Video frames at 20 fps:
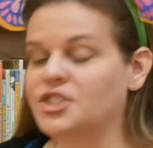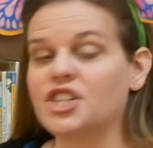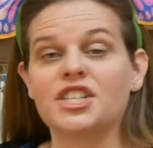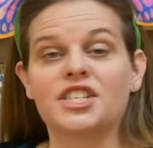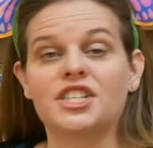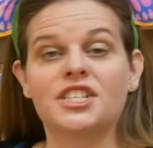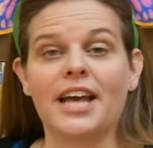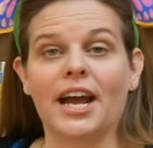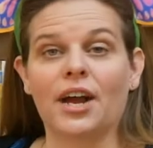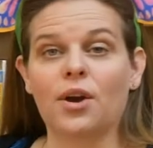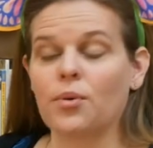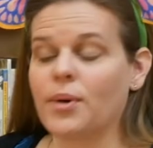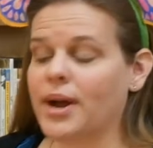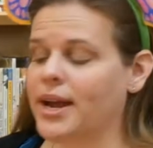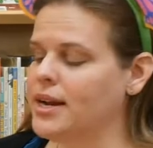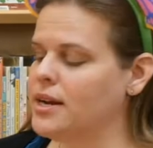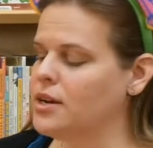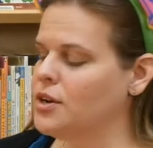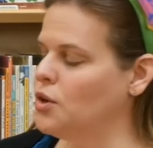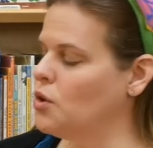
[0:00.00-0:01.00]
just
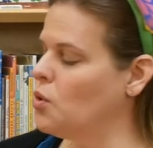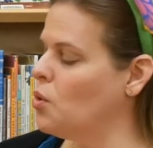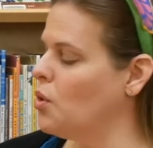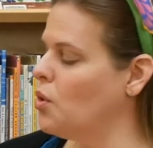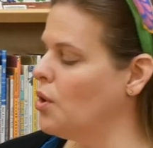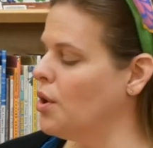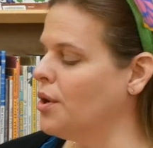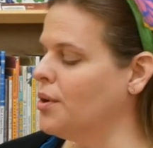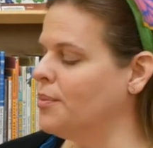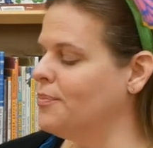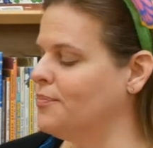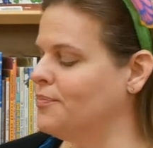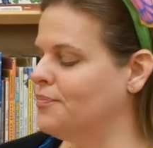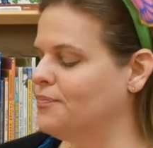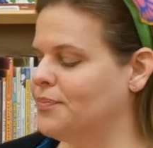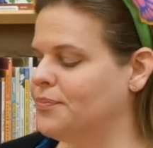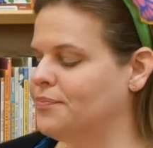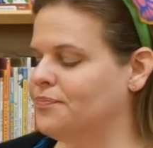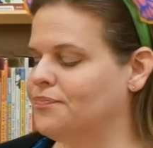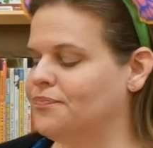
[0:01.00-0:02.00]
decorate your
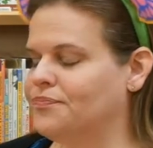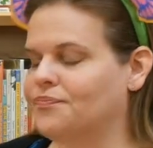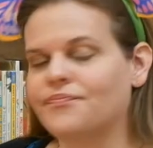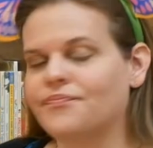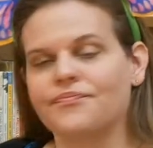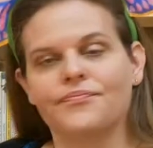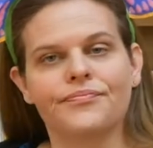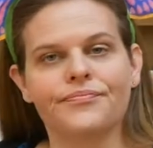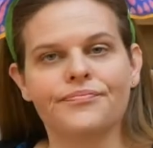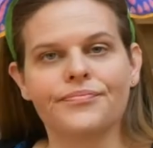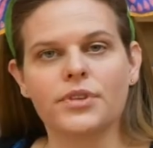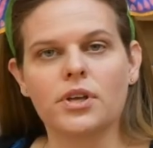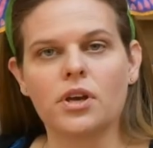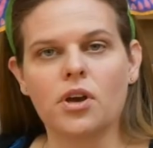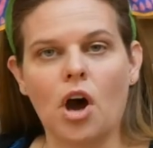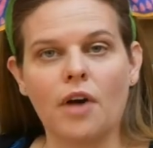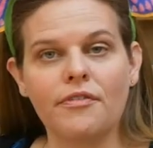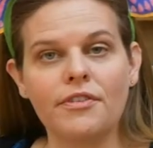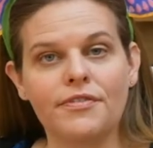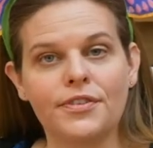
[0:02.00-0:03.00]

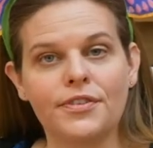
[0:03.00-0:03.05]
coffee